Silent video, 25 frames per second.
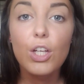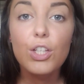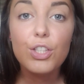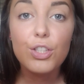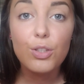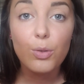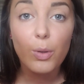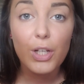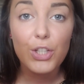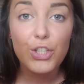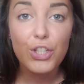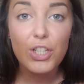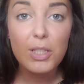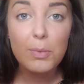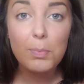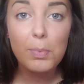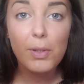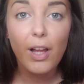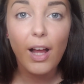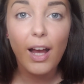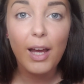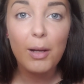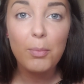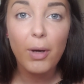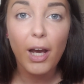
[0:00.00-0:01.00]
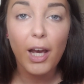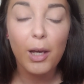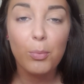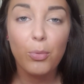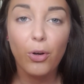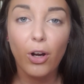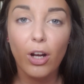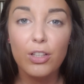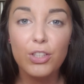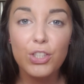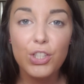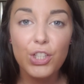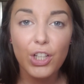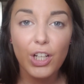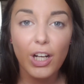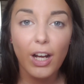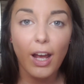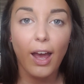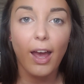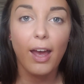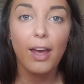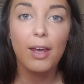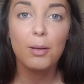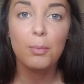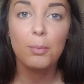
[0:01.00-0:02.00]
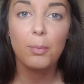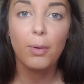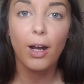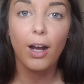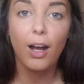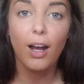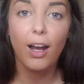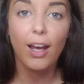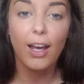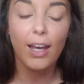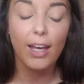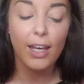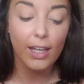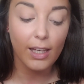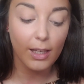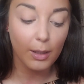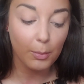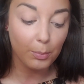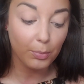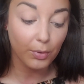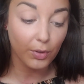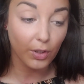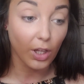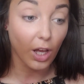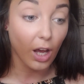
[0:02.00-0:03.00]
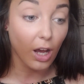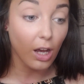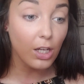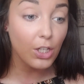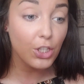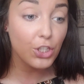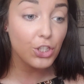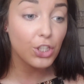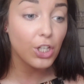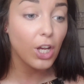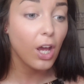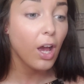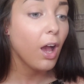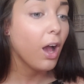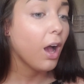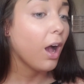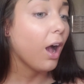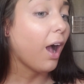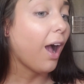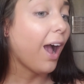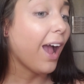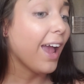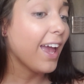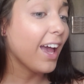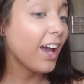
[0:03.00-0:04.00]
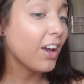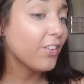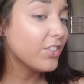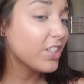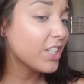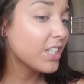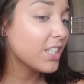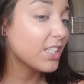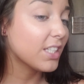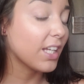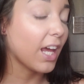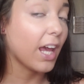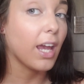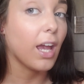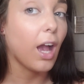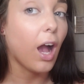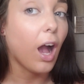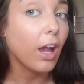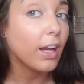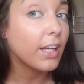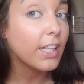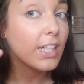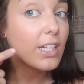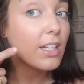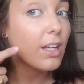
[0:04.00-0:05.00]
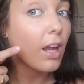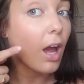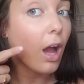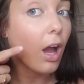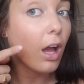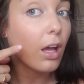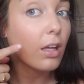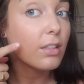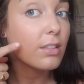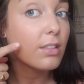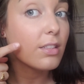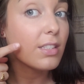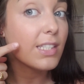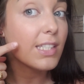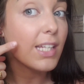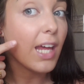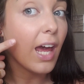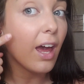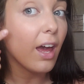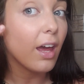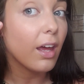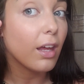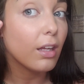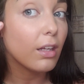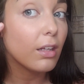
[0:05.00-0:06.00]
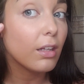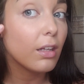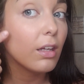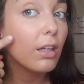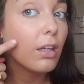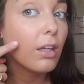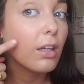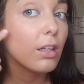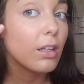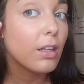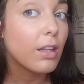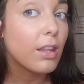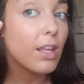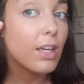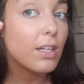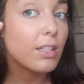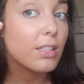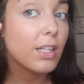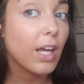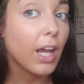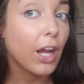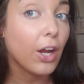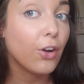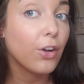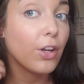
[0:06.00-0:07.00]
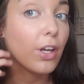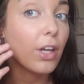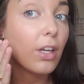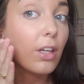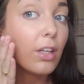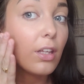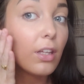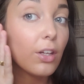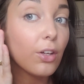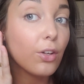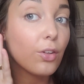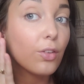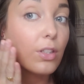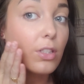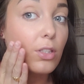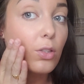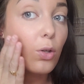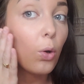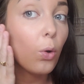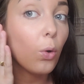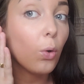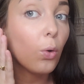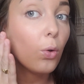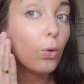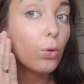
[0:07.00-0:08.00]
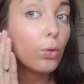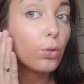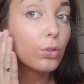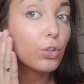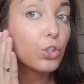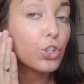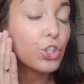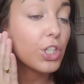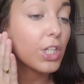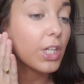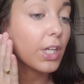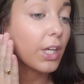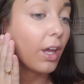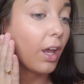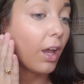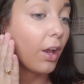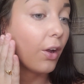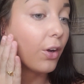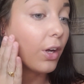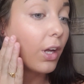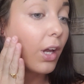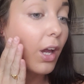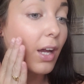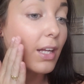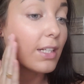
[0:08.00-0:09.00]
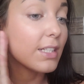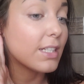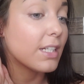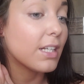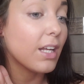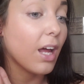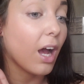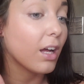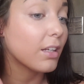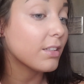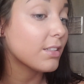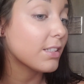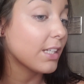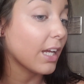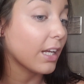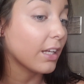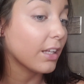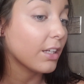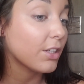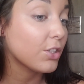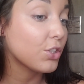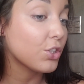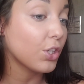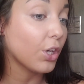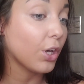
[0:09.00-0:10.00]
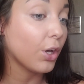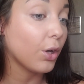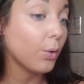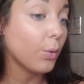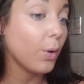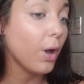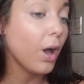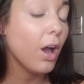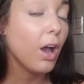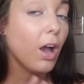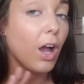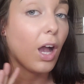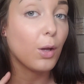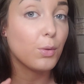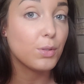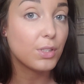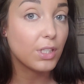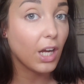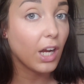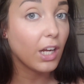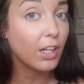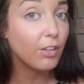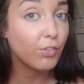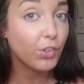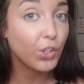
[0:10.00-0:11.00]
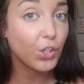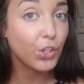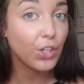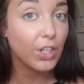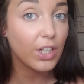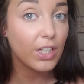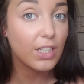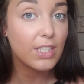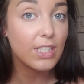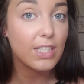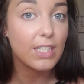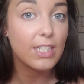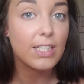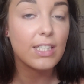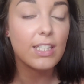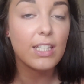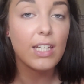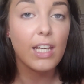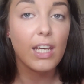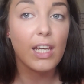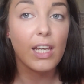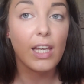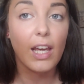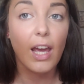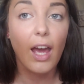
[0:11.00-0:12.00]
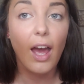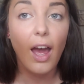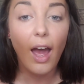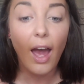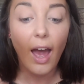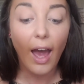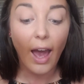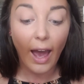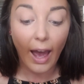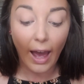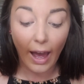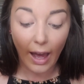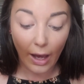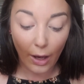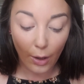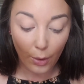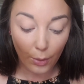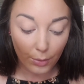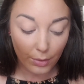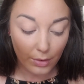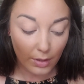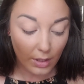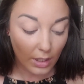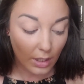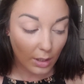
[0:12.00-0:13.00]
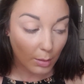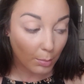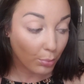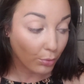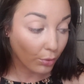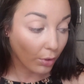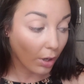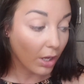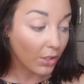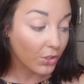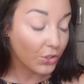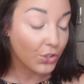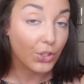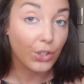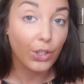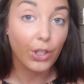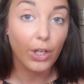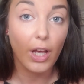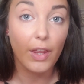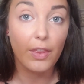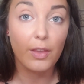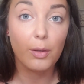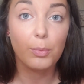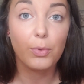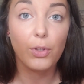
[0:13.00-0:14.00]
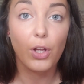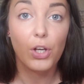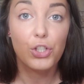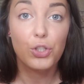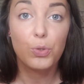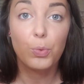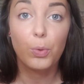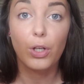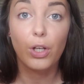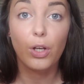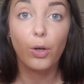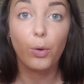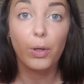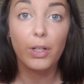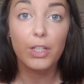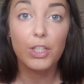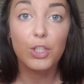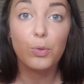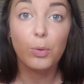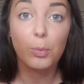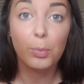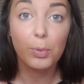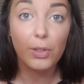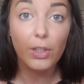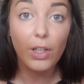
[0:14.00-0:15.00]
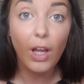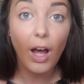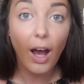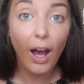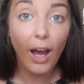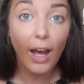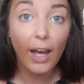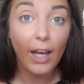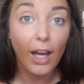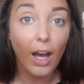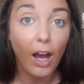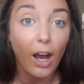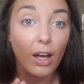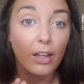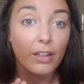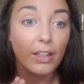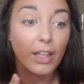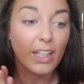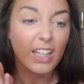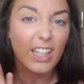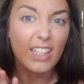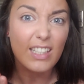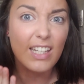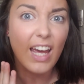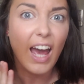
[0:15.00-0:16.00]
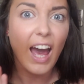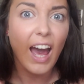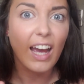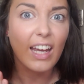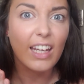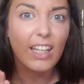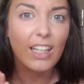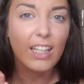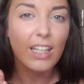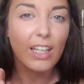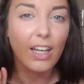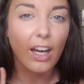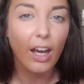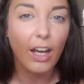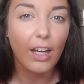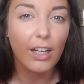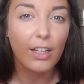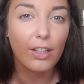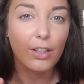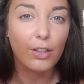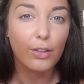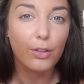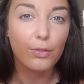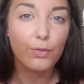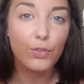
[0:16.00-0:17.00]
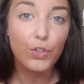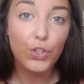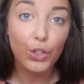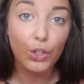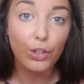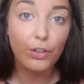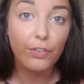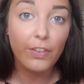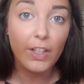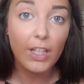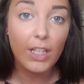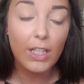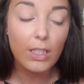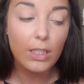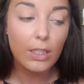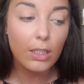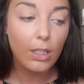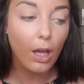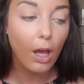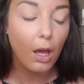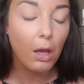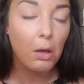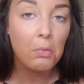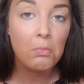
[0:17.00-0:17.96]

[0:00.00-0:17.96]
So I just applied my bronzer and my blush. I have to say, I did not set this area here, this whole cheek area. I did not set it. So I was kind of curious to see how the bronzer and the blush were going to apply on like a tacky kind of surface.